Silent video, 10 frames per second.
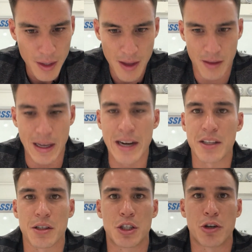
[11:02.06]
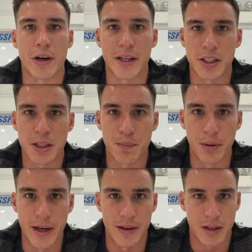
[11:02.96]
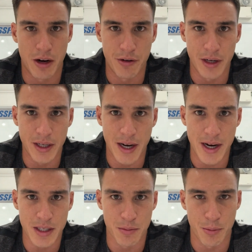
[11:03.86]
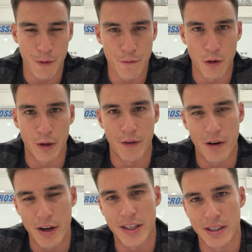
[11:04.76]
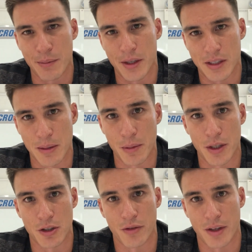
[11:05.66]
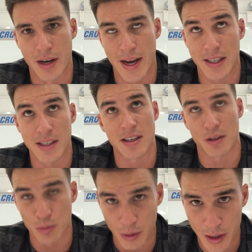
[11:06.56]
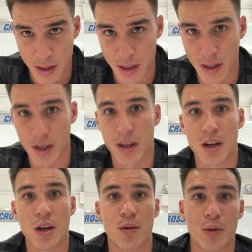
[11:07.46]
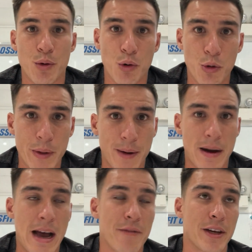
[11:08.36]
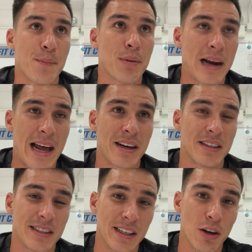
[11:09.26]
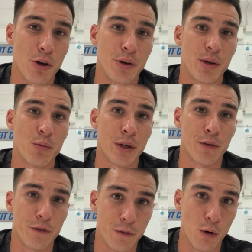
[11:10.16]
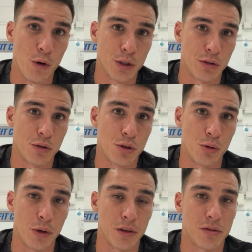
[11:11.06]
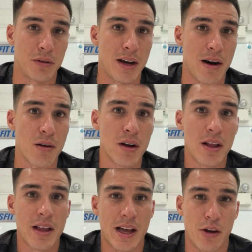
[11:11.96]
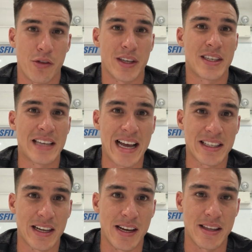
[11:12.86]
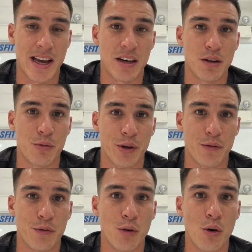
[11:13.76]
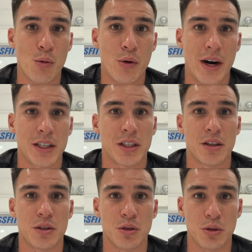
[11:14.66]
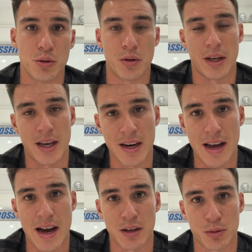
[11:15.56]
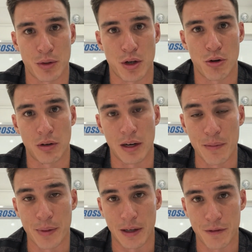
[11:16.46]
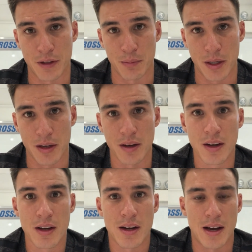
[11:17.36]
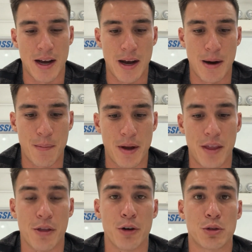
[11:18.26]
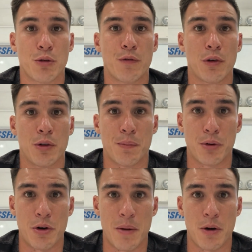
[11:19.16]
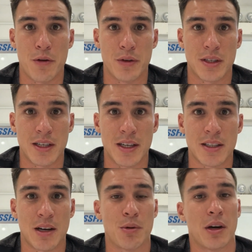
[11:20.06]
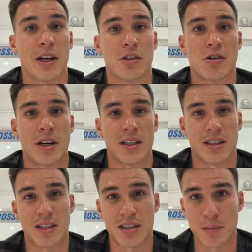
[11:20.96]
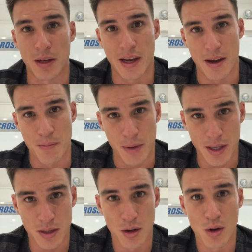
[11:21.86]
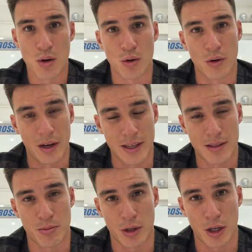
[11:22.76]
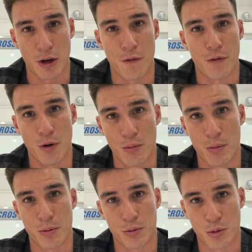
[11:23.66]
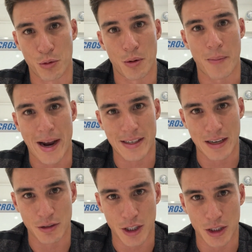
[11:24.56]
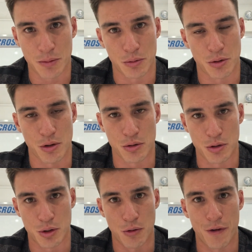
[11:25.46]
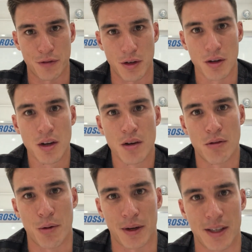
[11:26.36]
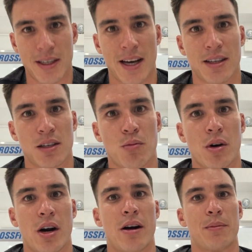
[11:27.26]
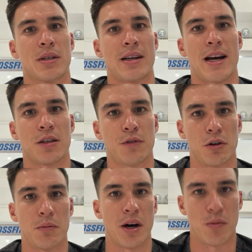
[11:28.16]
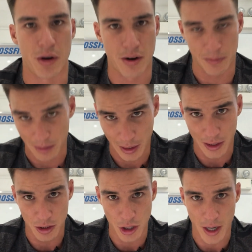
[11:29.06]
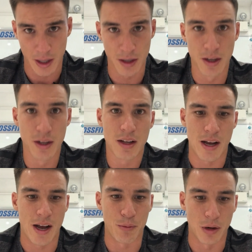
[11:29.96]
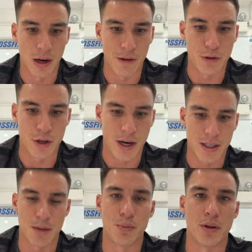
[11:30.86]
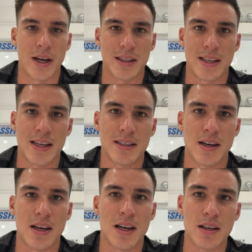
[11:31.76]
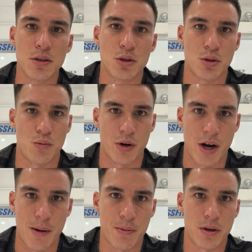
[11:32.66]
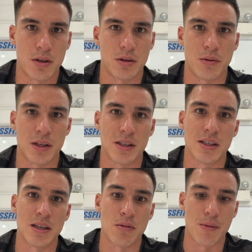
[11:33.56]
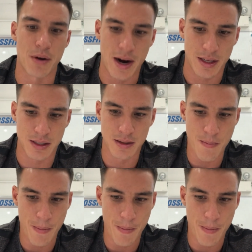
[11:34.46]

And that is the training split currently, guys, and we'll be following a very similar stimulus over the next 6 weeks. We will be having a planned deload in week 4, so in 2 weeks from now. And on the Saturday, at the end of week 4, we're actually going to do in-house, we're going to hold an Olympic lifting meet. And those who are following the program overseas, I would like you guys to simulate a meet, or at least we're going to go for what we would call a max out session, which we don't do too often, where we're going to test a 1RM snatch followed by a 1RM clean and jerk. I would love you guys to put that data into WODUP so we can see where we're at.